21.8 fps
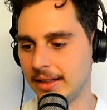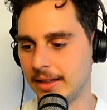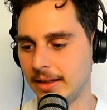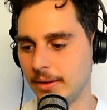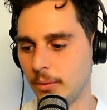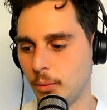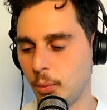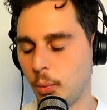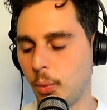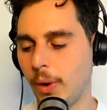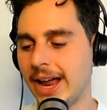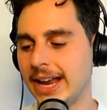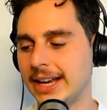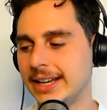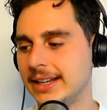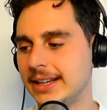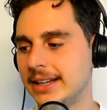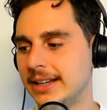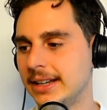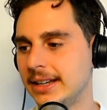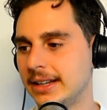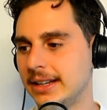
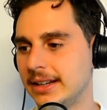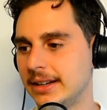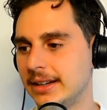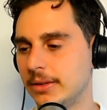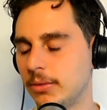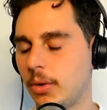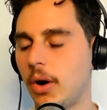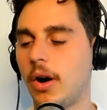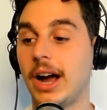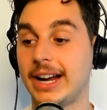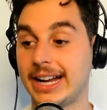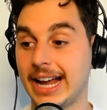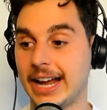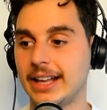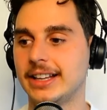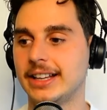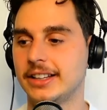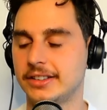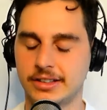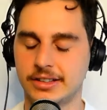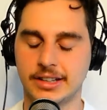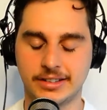
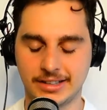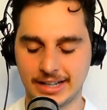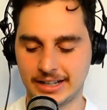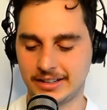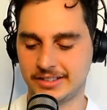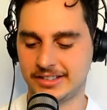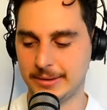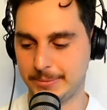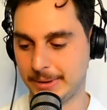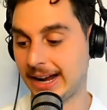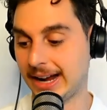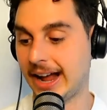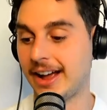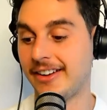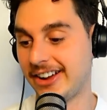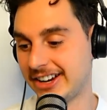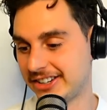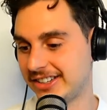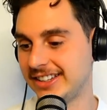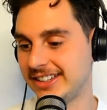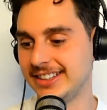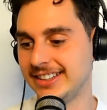let's take a step back. I've
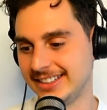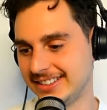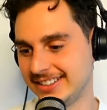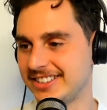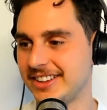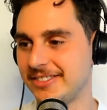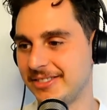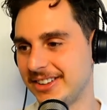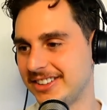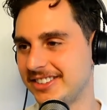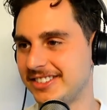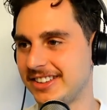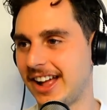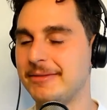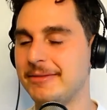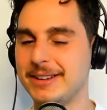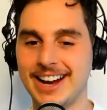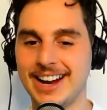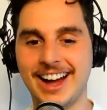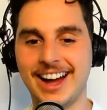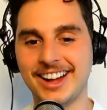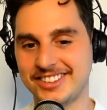
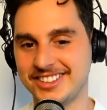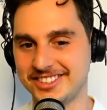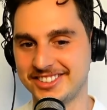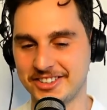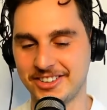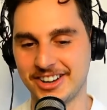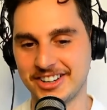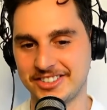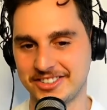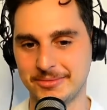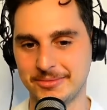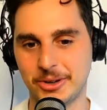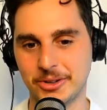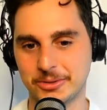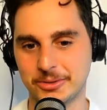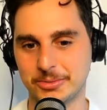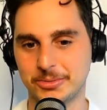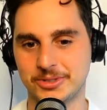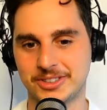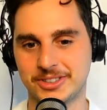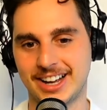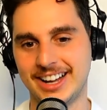been asked this question
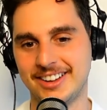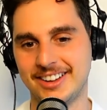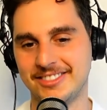multiple times